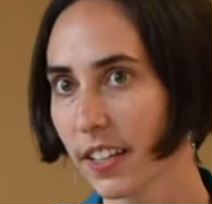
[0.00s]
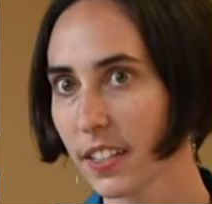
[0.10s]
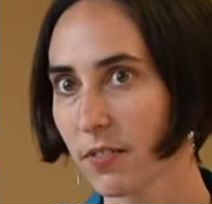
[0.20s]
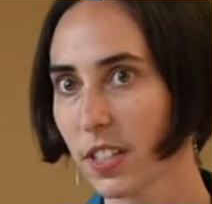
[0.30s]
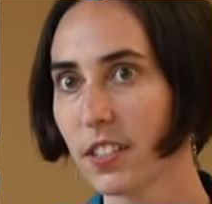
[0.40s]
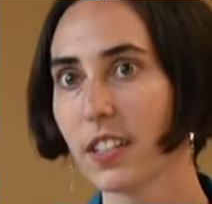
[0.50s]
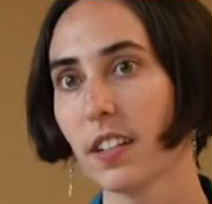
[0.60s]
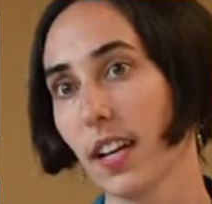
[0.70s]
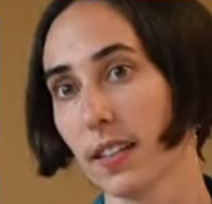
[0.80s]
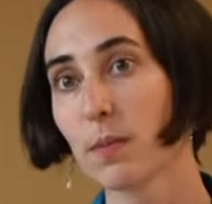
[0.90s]
Lakes
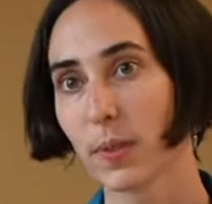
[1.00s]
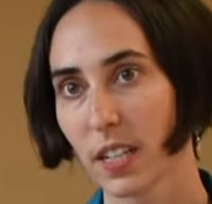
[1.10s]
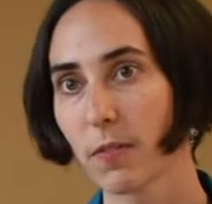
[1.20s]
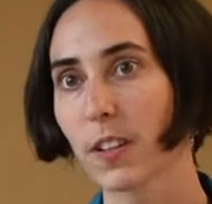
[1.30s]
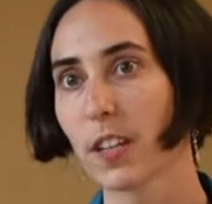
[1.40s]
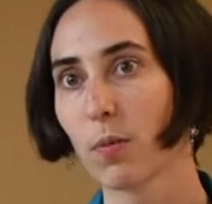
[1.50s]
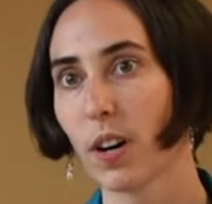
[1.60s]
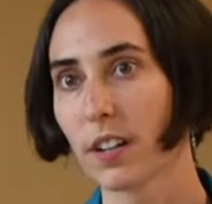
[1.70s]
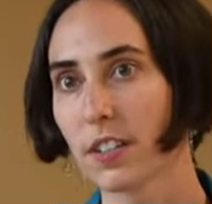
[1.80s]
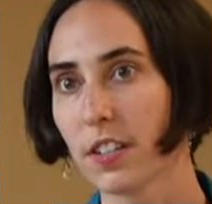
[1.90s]
region and specifically the
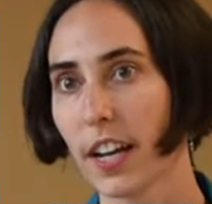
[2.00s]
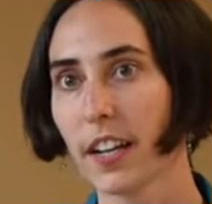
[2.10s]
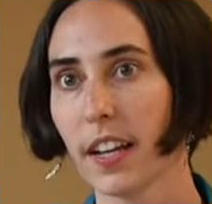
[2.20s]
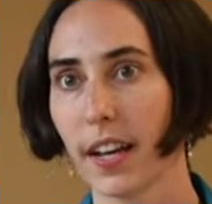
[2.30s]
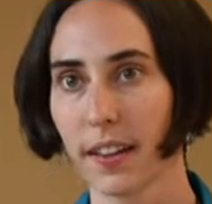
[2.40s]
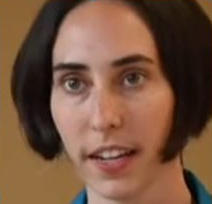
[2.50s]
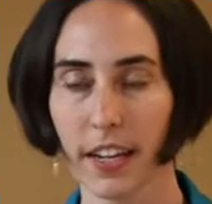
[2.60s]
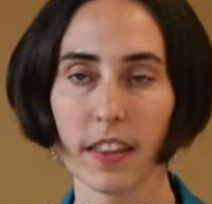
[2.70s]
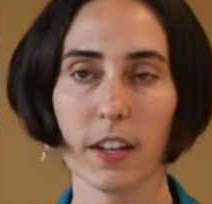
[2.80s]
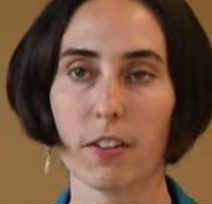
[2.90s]
watershed and
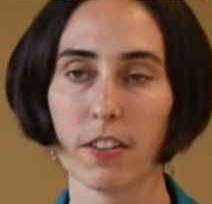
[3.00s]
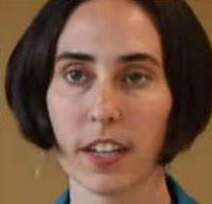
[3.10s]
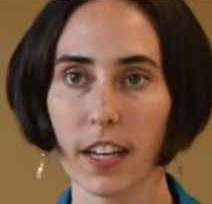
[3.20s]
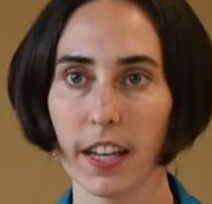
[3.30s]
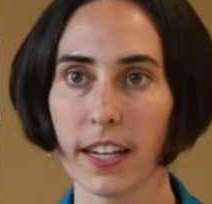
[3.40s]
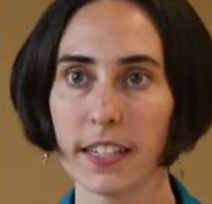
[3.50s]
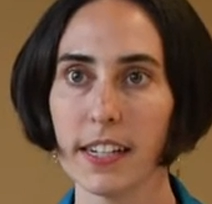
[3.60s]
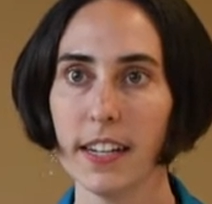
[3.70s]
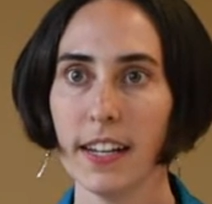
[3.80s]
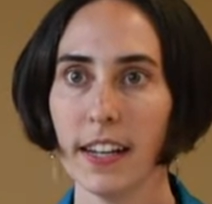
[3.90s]
lake that you're looking at.
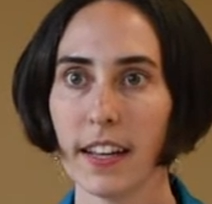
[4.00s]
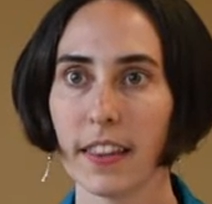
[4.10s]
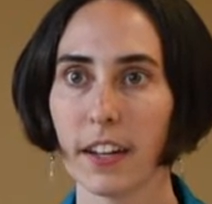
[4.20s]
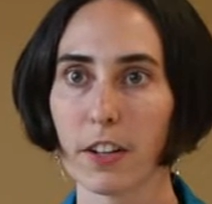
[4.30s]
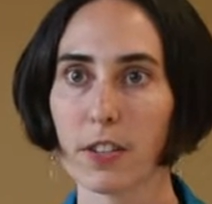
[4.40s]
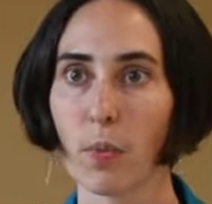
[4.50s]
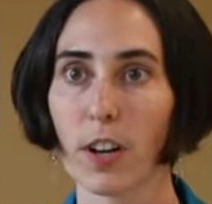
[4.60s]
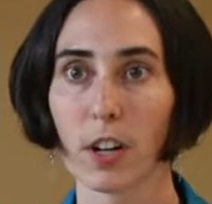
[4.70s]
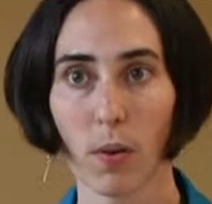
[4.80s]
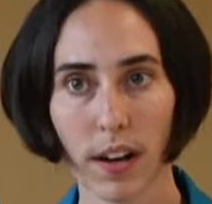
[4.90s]
There's
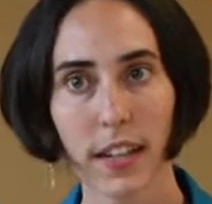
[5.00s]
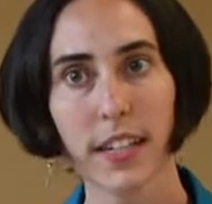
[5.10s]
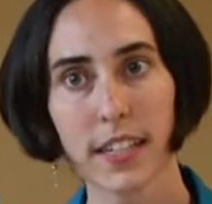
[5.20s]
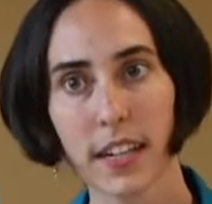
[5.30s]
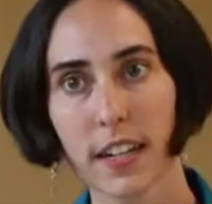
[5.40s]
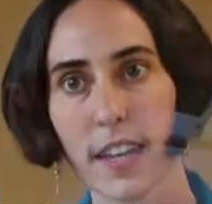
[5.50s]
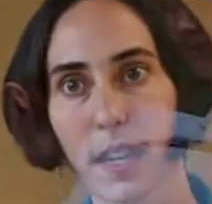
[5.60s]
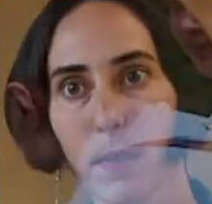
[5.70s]
water quality data that